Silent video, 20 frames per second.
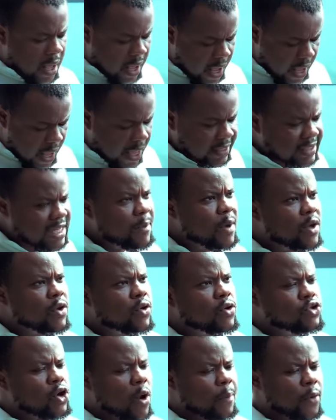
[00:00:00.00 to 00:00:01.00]
I said,
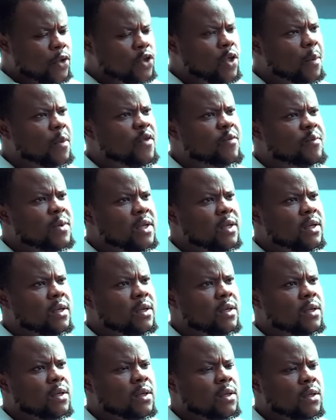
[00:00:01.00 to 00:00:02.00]
make you jump on top of me.
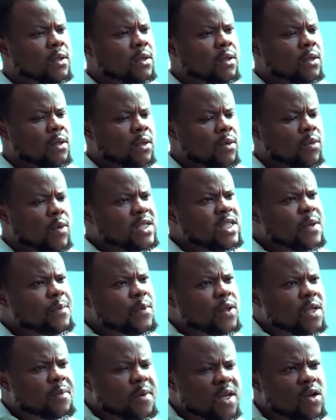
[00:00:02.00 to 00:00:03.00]
What
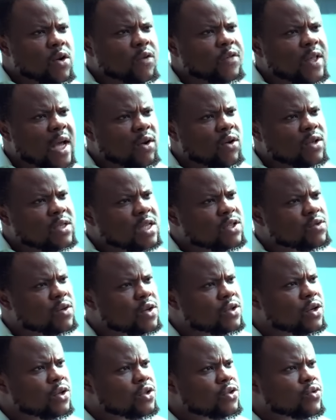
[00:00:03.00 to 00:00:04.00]
did be the meaning of that nonsense
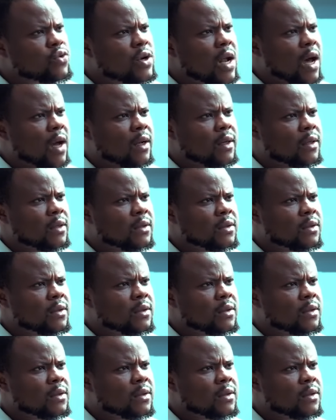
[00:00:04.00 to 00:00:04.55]
we just do now?